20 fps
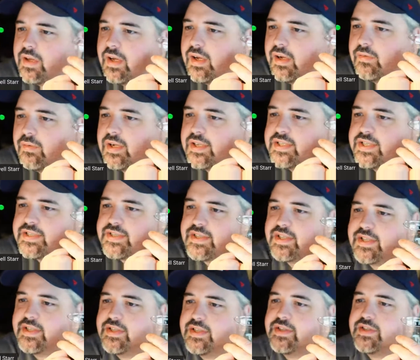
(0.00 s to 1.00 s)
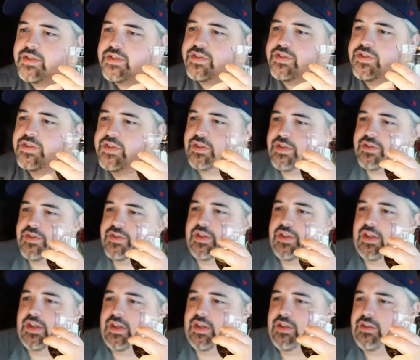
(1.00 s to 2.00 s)
uh, Rajay says, cheers
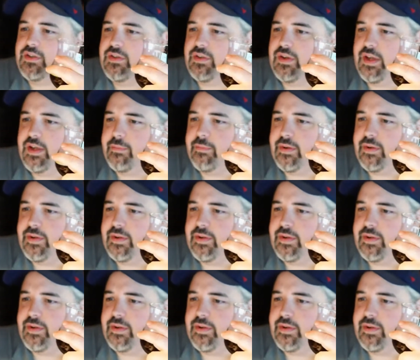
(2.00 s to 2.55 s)
again, Craig,